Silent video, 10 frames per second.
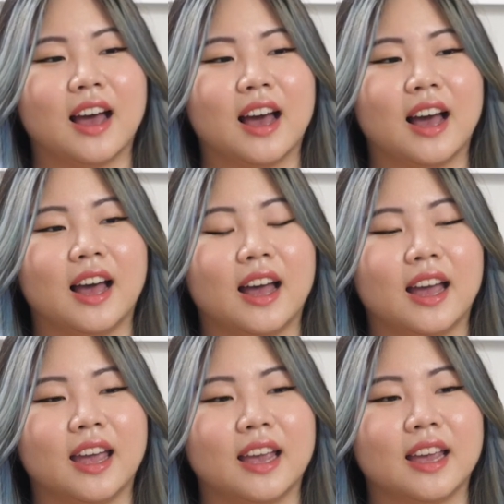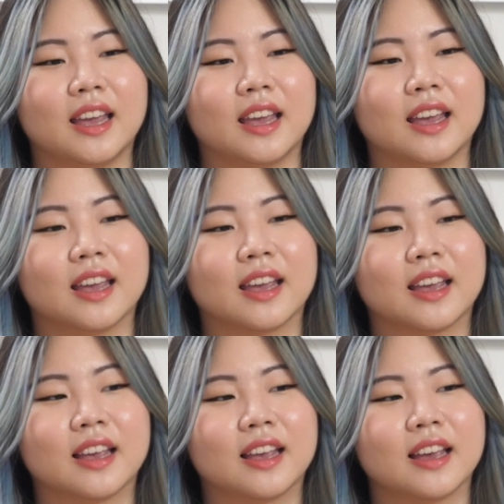I
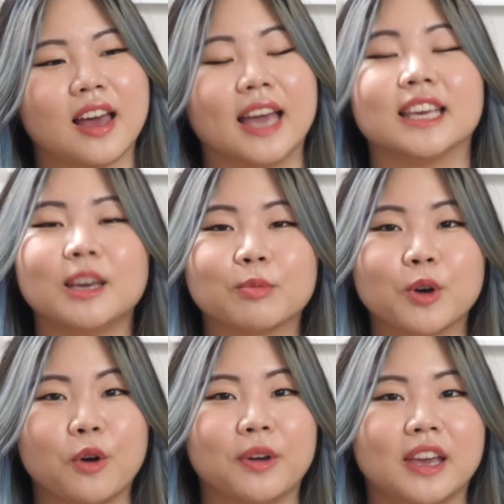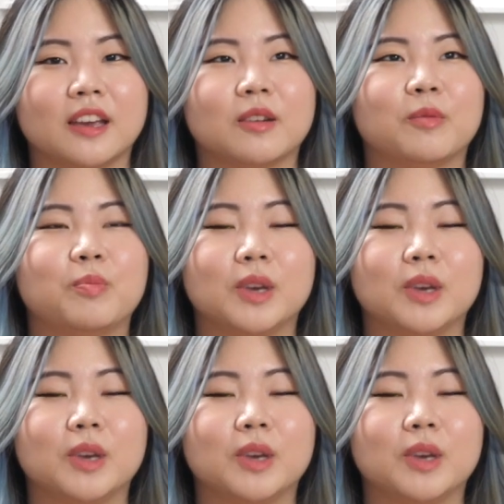keep going